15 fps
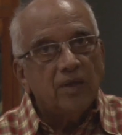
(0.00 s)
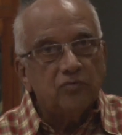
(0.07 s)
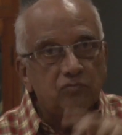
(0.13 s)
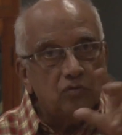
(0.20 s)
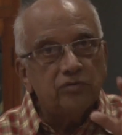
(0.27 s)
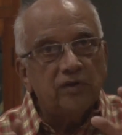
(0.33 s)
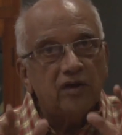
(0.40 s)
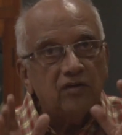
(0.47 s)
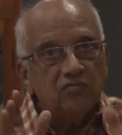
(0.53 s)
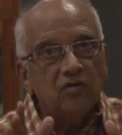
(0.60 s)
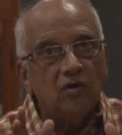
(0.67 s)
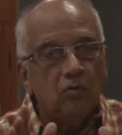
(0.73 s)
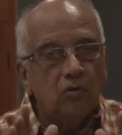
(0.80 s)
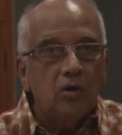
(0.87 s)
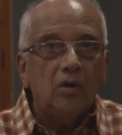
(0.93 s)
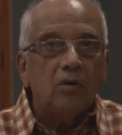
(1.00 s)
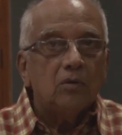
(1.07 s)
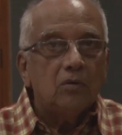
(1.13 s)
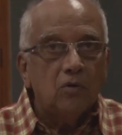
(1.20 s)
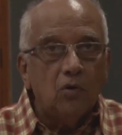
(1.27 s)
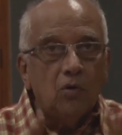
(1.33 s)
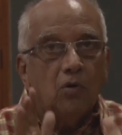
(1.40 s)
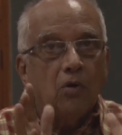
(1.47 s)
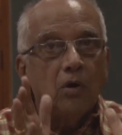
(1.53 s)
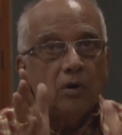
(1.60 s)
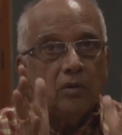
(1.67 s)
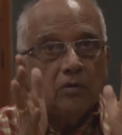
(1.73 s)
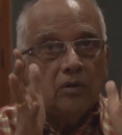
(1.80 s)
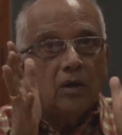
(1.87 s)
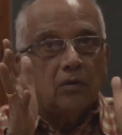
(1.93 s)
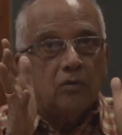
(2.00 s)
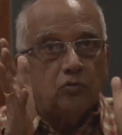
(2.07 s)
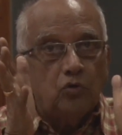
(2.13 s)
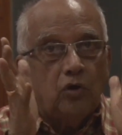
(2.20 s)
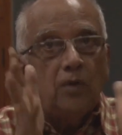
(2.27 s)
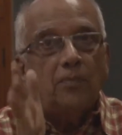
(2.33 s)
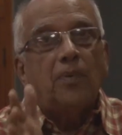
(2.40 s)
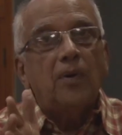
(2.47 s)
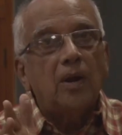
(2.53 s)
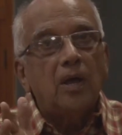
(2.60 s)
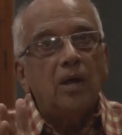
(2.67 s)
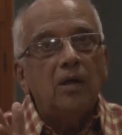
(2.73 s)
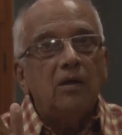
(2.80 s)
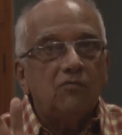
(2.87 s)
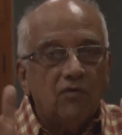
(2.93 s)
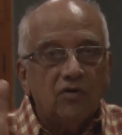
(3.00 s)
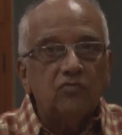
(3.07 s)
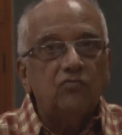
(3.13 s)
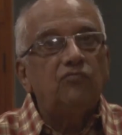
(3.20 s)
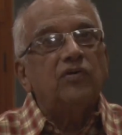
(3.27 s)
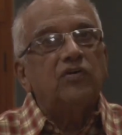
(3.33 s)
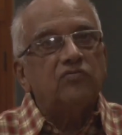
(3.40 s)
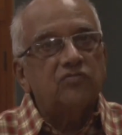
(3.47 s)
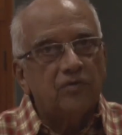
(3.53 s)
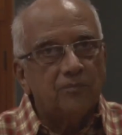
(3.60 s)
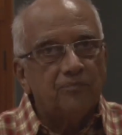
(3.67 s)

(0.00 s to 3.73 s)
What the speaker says: So that is how Dhulipala was fixed.